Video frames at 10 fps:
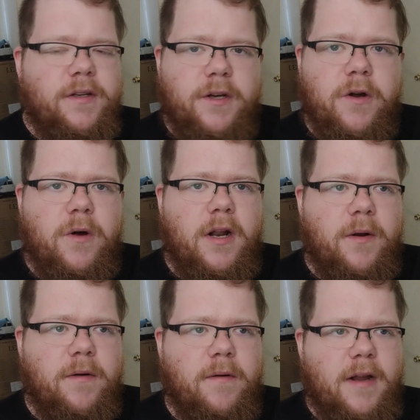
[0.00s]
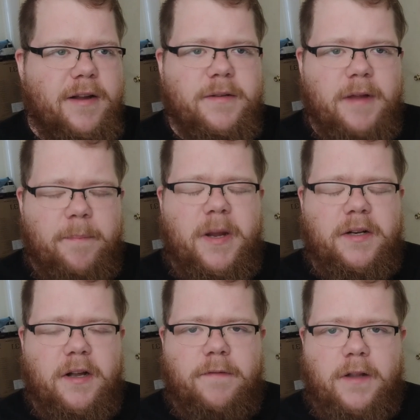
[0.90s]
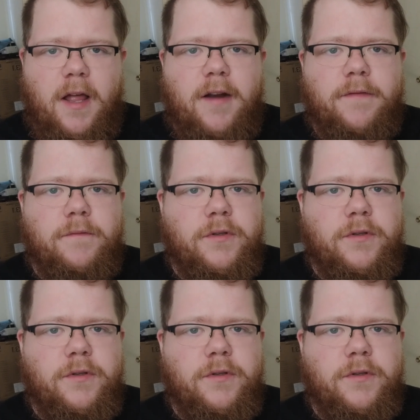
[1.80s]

So um, I, picked off a lot of